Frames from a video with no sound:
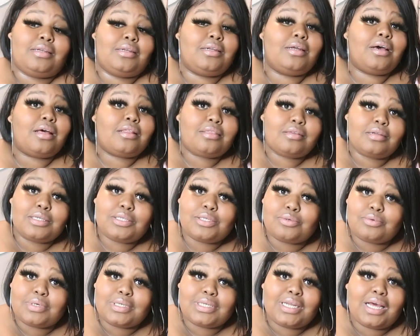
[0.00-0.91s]
Nothing
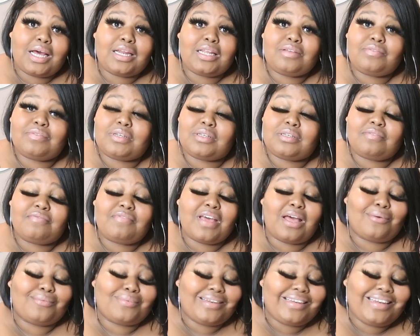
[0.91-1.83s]
to it. Not even
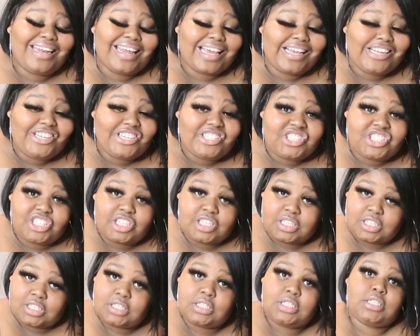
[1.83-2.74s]
foundation.
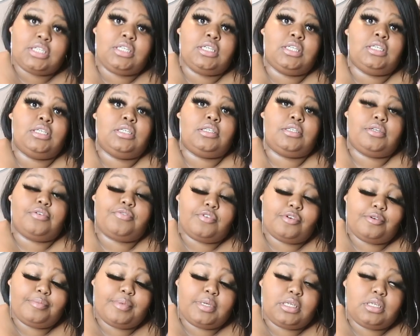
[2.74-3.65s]
You
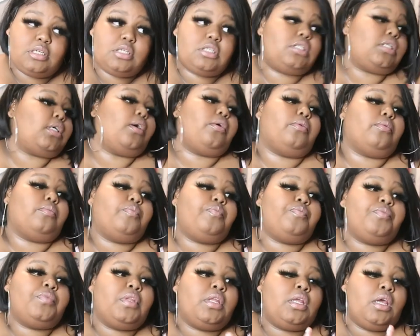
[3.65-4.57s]
feel me? So,
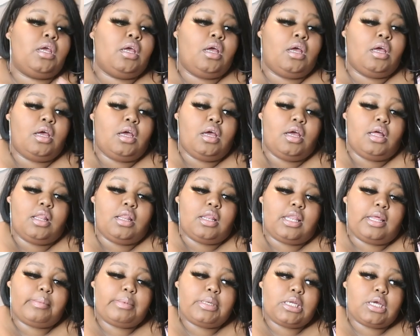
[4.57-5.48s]

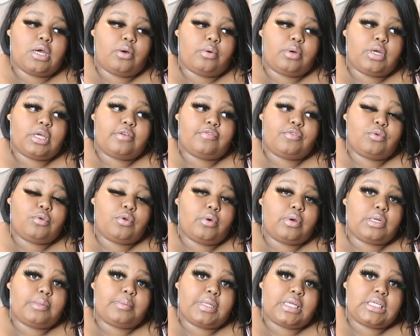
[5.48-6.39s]
let me know if you
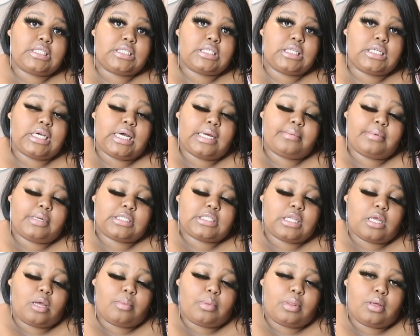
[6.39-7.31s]
know any places in the
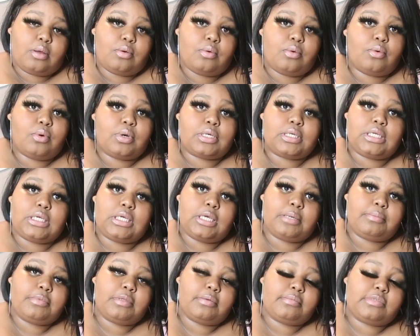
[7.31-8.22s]
comments down below, or
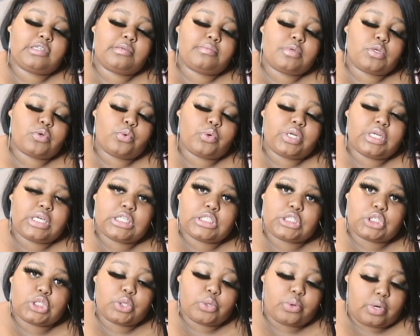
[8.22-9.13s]
DM them to me on
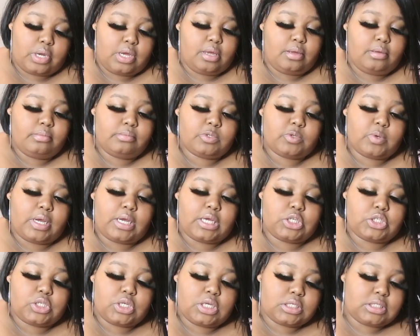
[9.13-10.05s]
Instagram so I
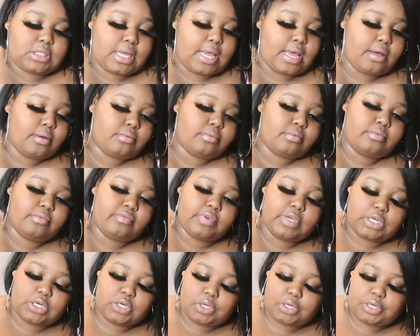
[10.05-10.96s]
can test out the
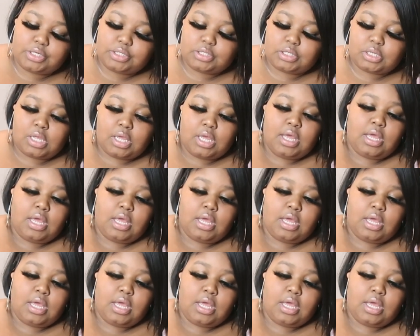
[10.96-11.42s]
vendors.